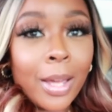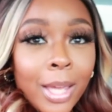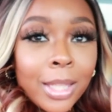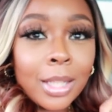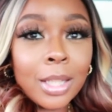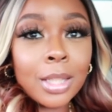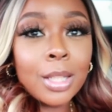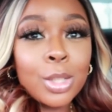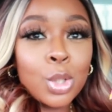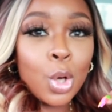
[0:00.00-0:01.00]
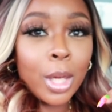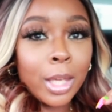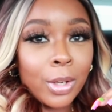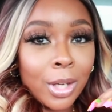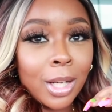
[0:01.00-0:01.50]
yeah, I had to cut that
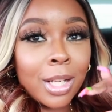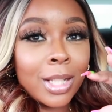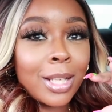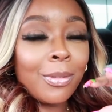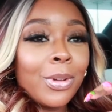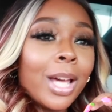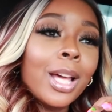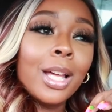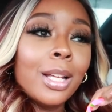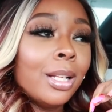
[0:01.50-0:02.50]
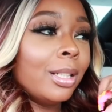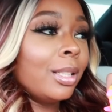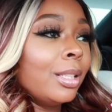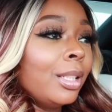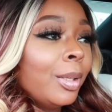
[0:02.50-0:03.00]
short, girl, because I forgot
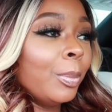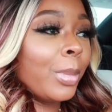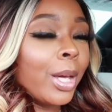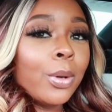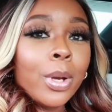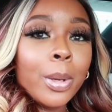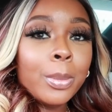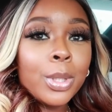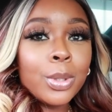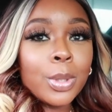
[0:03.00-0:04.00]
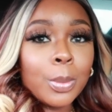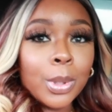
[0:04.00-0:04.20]
that background music.